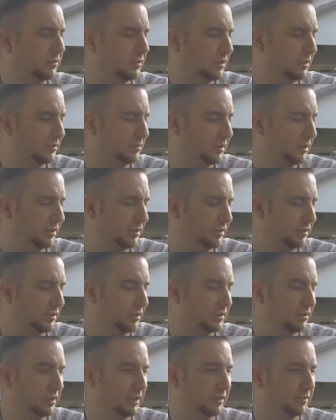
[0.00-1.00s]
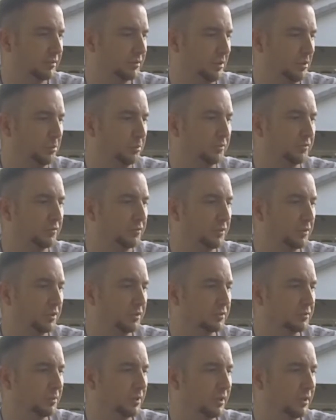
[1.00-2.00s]
Not quite as good as I was hoping for
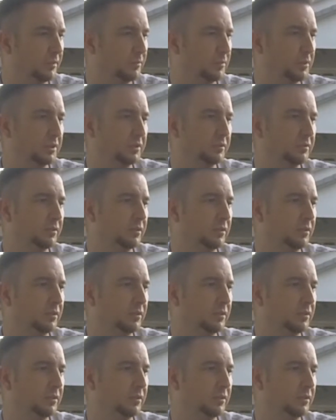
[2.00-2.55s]
as well, but